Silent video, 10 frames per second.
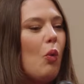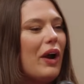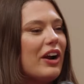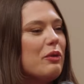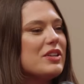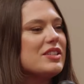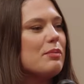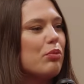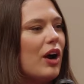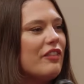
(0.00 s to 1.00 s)
where it was the
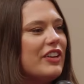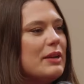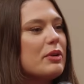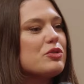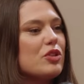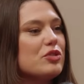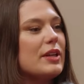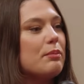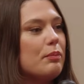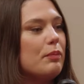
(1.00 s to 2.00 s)
bra fitting, but it was also like